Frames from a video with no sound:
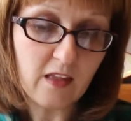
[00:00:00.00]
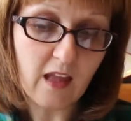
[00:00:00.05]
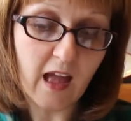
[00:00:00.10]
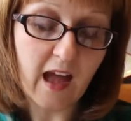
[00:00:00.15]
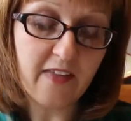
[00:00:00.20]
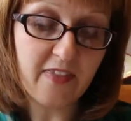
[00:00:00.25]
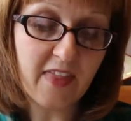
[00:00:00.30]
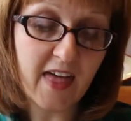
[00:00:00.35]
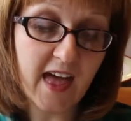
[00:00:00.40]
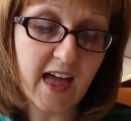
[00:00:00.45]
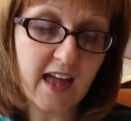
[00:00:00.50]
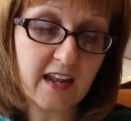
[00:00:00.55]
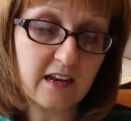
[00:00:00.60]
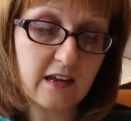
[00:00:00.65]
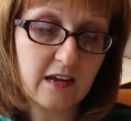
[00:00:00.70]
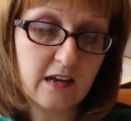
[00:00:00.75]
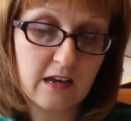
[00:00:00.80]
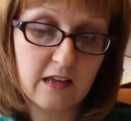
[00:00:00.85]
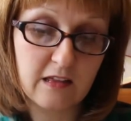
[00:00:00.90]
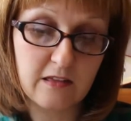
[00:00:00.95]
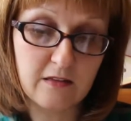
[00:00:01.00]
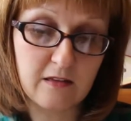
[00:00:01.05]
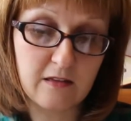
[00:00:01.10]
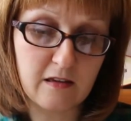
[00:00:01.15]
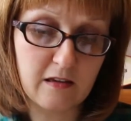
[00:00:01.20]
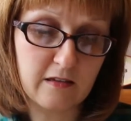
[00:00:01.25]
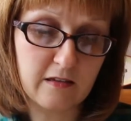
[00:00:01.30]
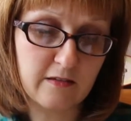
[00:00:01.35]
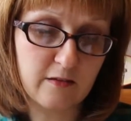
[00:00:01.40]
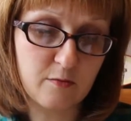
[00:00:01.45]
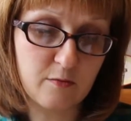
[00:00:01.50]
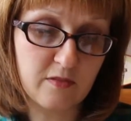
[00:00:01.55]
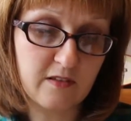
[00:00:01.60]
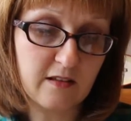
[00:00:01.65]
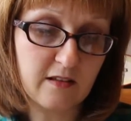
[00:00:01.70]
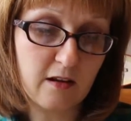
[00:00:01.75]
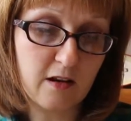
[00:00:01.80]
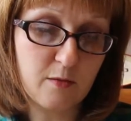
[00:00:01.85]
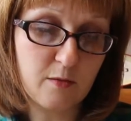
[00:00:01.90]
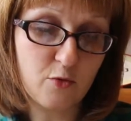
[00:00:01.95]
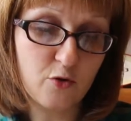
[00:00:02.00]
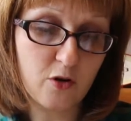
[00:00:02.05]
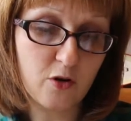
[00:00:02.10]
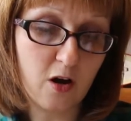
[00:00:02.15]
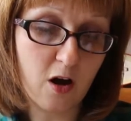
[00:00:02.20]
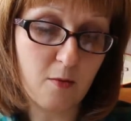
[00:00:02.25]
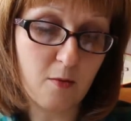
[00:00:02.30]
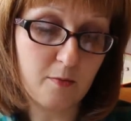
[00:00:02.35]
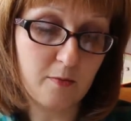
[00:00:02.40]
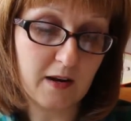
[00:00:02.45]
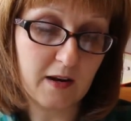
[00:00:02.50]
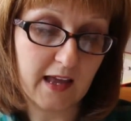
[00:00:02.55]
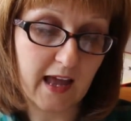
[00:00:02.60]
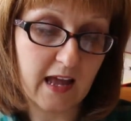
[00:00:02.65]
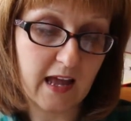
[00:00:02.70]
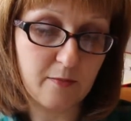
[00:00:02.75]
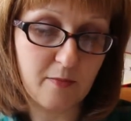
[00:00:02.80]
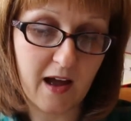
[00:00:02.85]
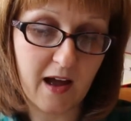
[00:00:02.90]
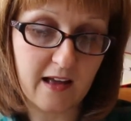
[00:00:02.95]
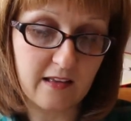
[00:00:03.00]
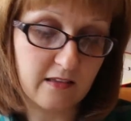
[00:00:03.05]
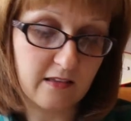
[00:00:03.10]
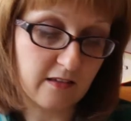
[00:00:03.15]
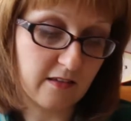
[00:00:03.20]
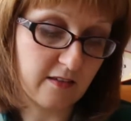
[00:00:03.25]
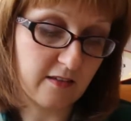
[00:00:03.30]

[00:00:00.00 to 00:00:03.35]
and then there's some slightly more complicated patterns,